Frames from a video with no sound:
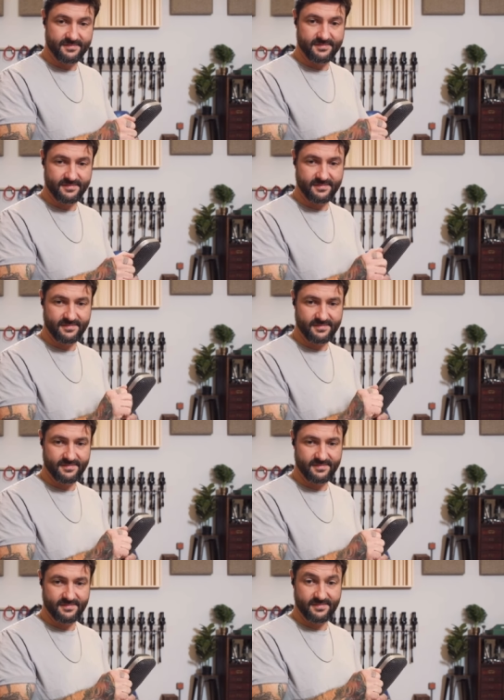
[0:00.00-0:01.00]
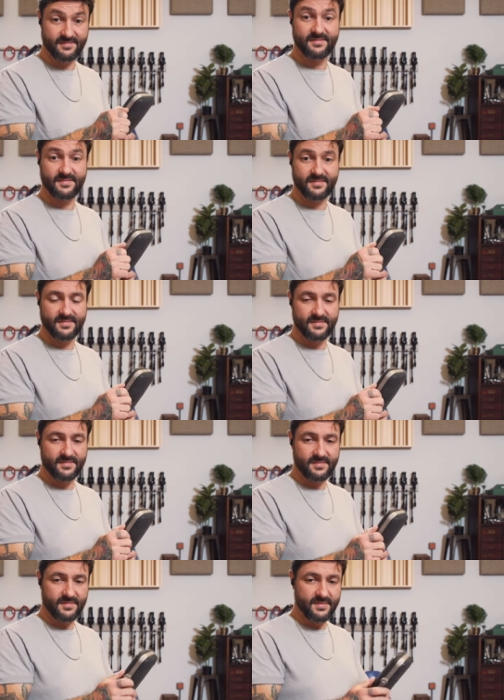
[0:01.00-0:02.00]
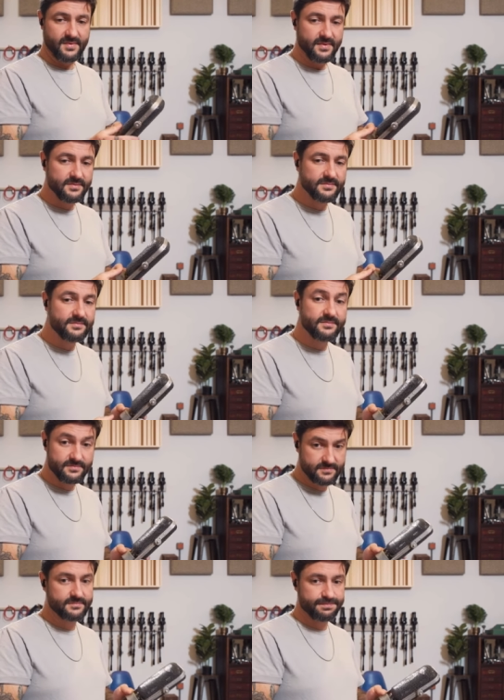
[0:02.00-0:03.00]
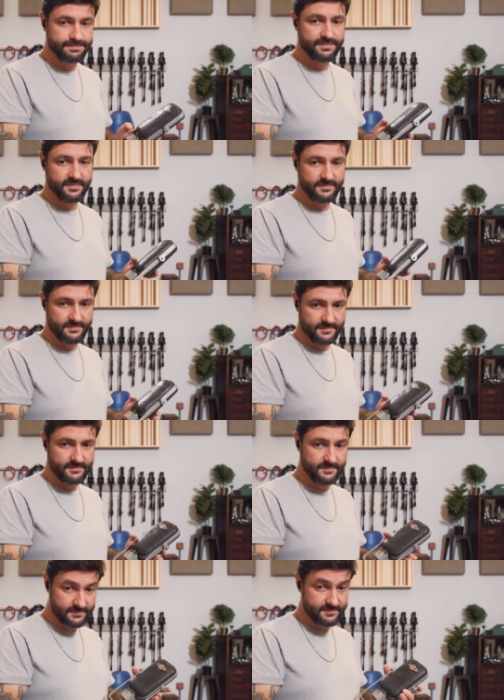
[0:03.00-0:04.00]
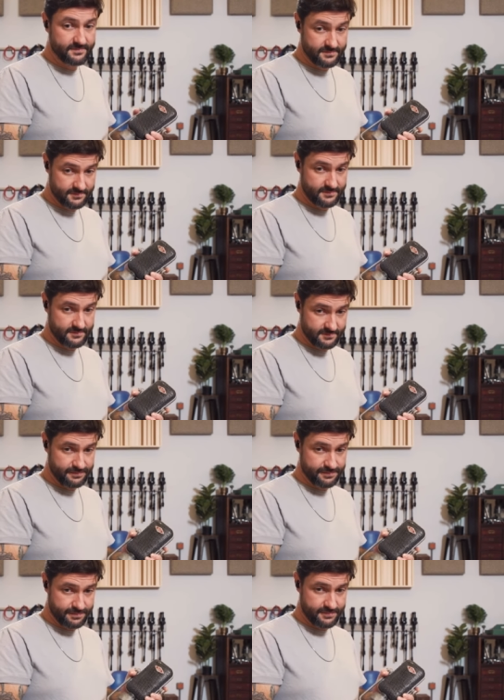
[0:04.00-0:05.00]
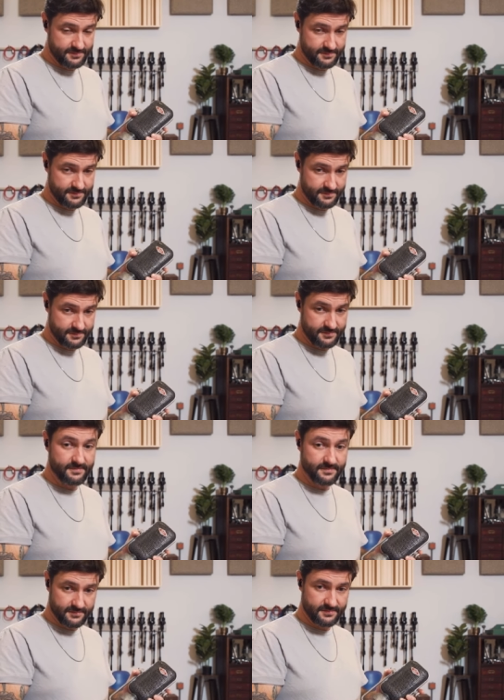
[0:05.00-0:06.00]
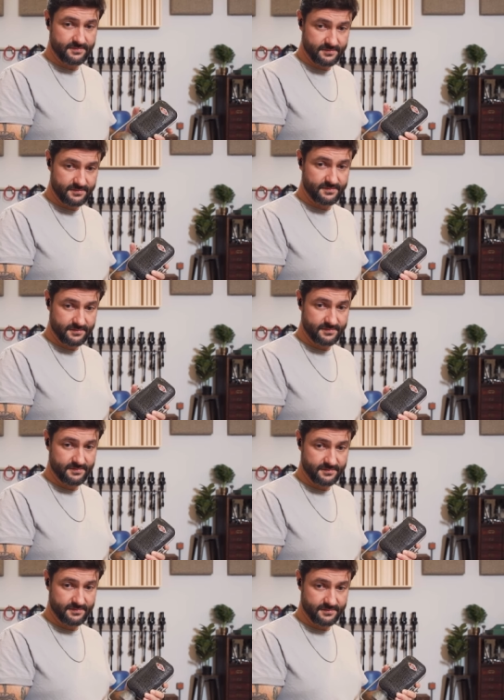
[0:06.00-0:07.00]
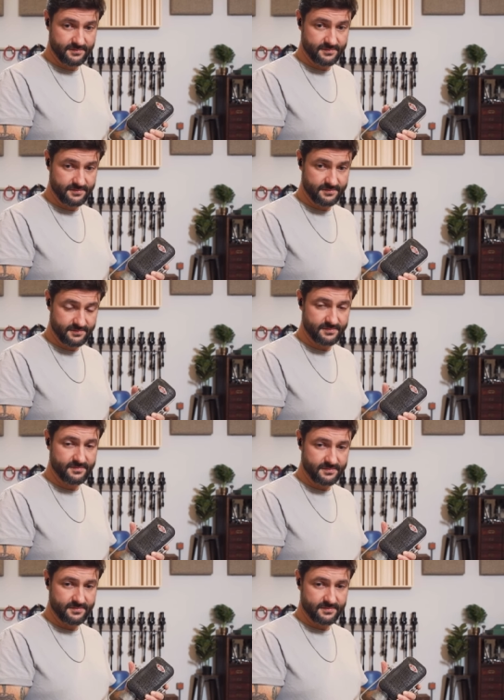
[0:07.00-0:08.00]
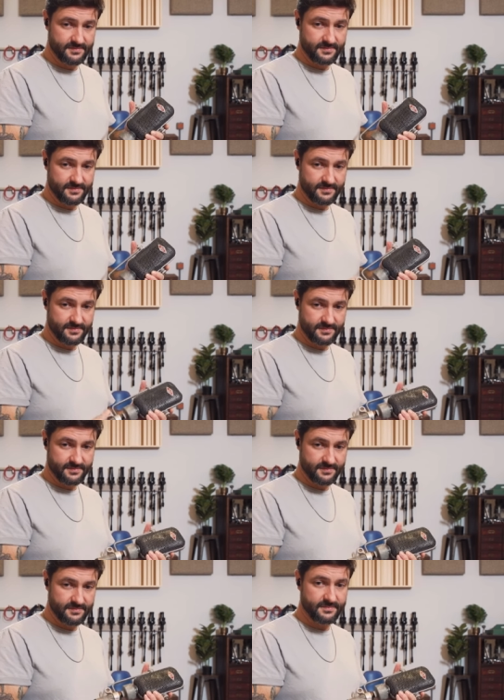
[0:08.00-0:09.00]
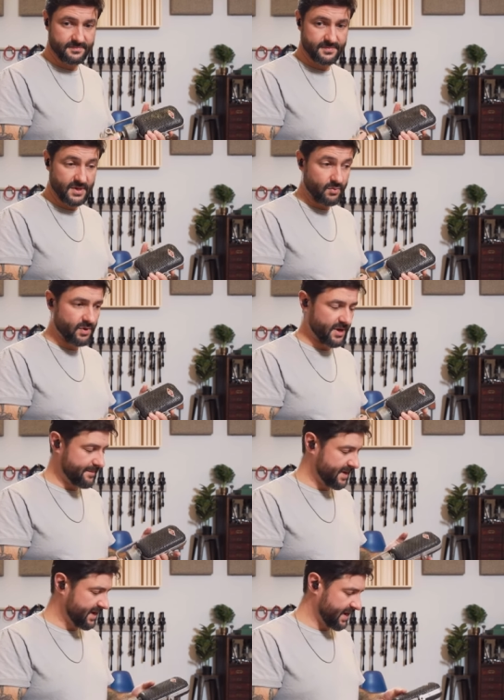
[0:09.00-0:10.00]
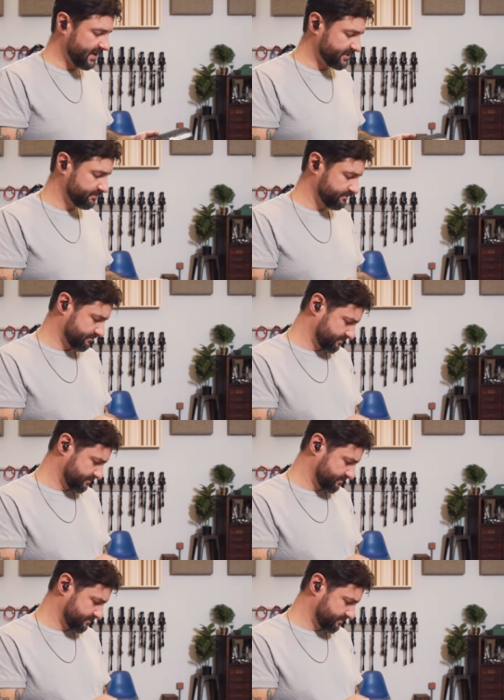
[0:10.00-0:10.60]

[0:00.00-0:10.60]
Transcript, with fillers: put that or uh, sometimes M88s are known for being low endy but you can start to buckle those and I'll put a pop filter in front of them and it really does help you know even well, i M88s,